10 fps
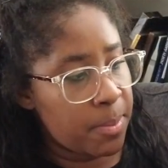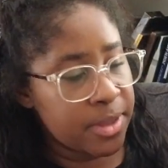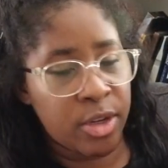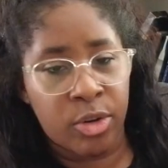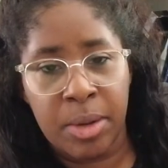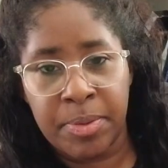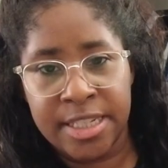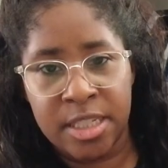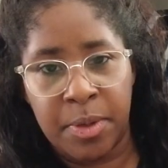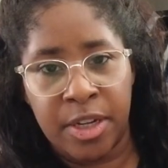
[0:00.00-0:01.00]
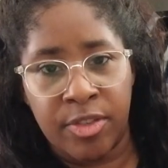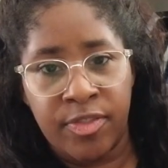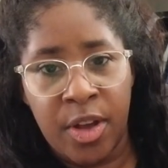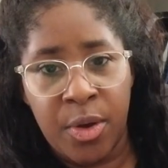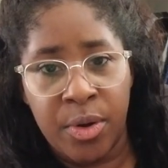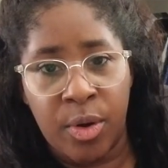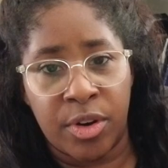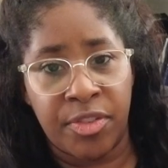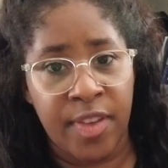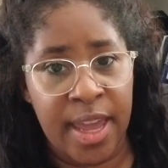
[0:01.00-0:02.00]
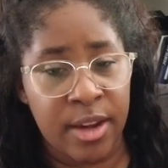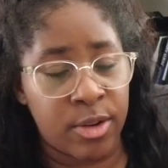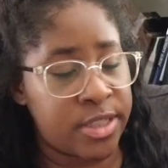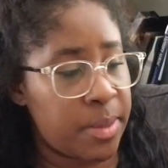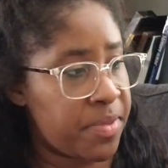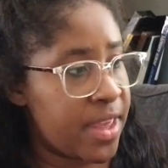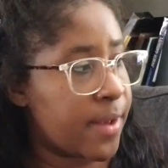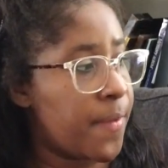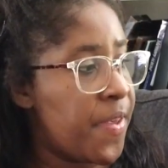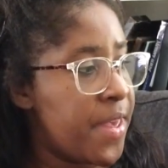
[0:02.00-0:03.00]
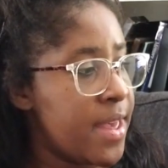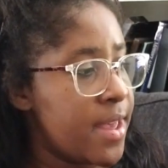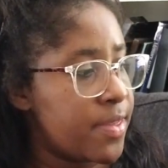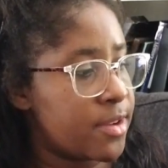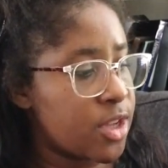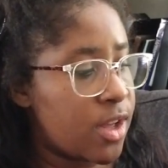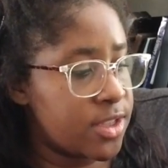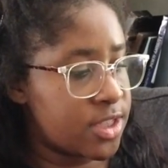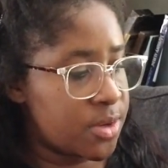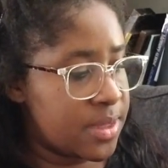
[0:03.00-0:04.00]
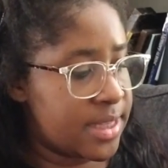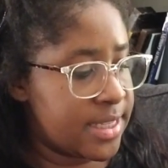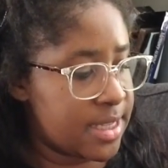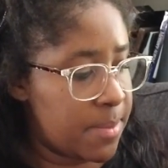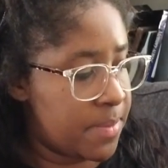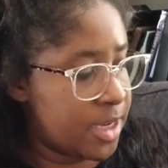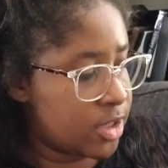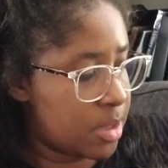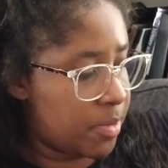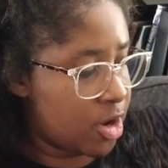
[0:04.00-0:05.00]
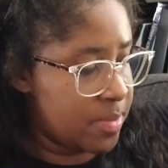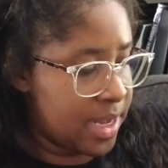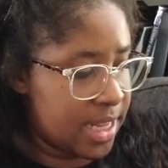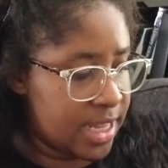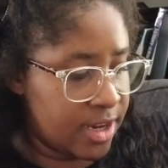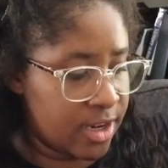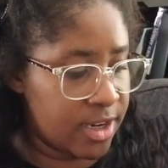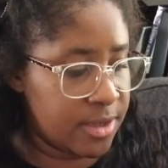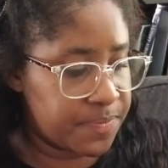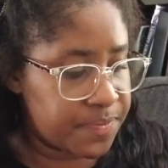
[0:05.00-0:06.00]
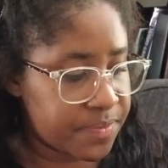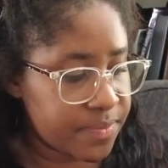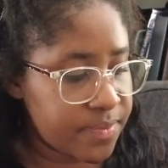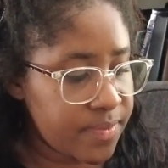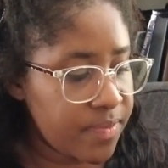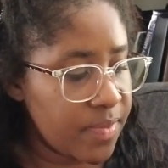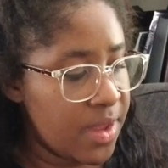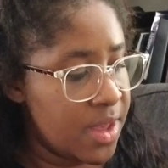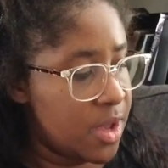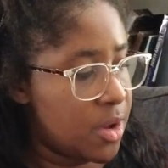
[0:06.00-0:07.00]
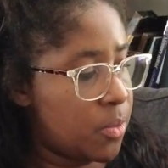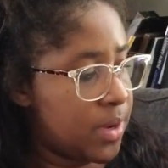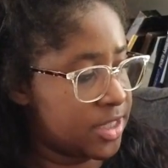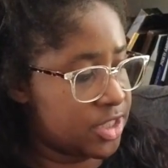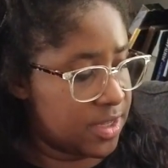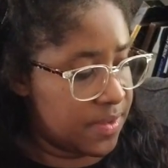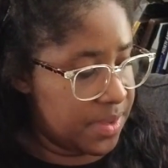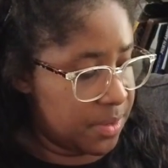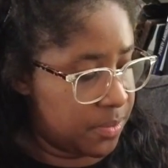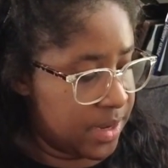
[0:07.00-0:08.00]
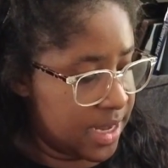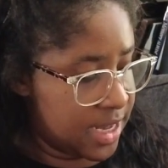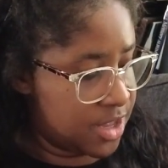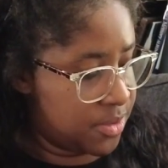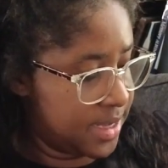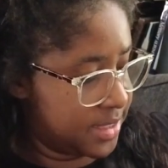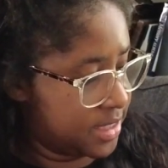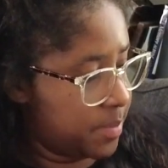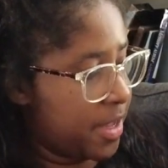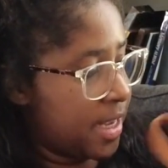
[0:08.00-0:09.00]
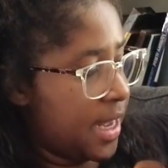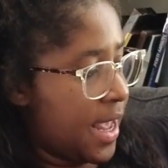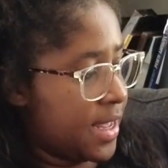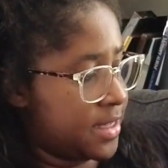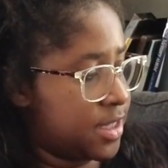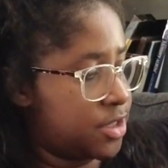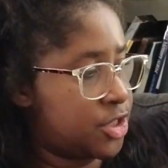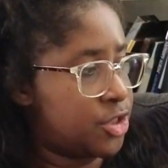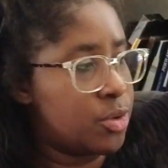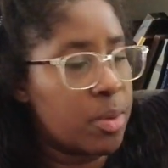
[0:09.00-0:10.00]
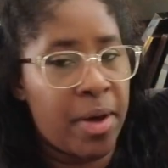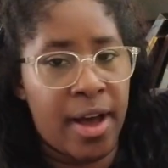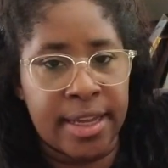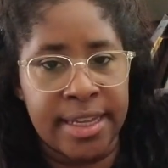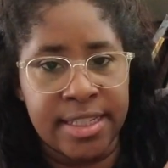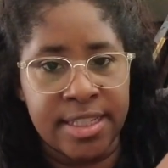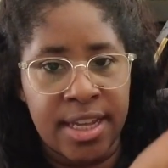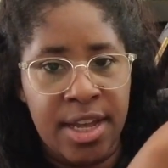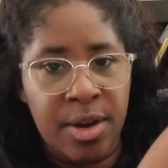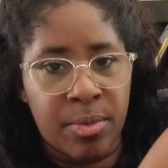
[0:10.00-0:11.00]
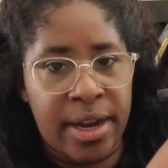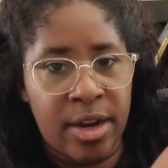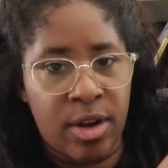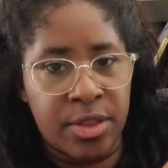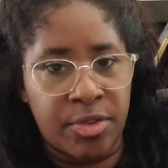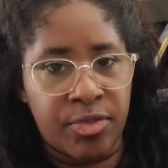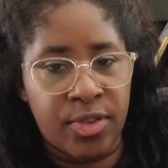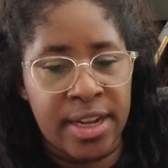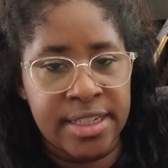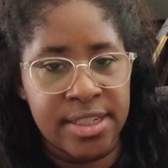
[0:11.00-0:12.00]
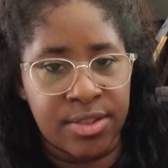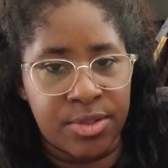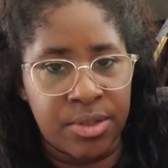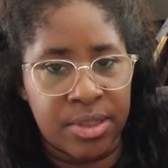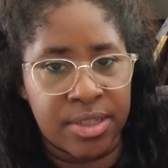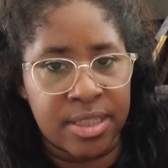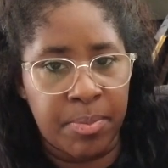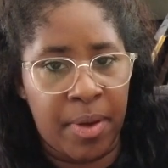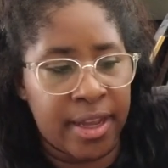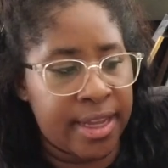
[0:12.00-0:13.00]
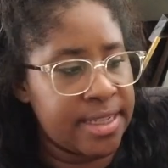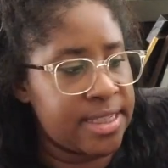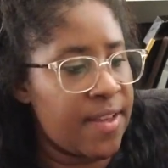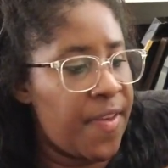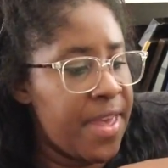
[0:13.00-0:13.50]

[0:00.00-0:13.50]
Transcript: but they're a great place to put your phone or a fan or something. There's also this middle compartment here, which when you unzip it, it has 2 pockets right here on the front, so 2 little slip pockets,